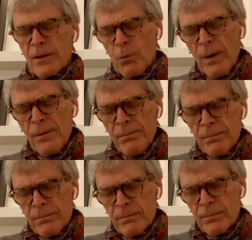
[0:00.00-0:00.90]
The one
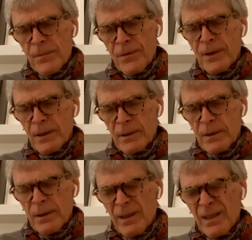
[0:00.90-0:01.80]
thing
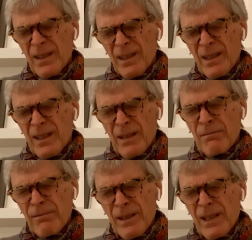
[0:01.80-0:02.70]
I
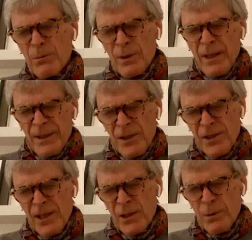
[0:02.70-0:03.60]
really would like to
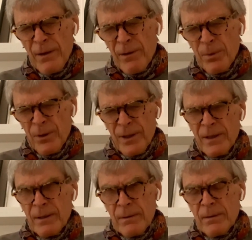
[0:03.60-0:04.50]
say to
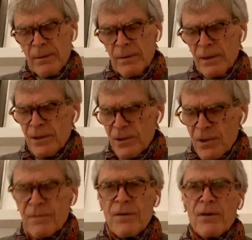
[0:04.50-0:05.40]
everybody, and
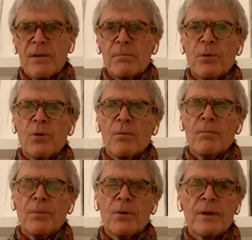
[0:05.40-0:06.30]
this is a very
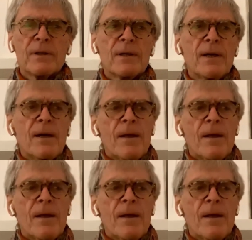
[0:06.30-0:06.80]
important point,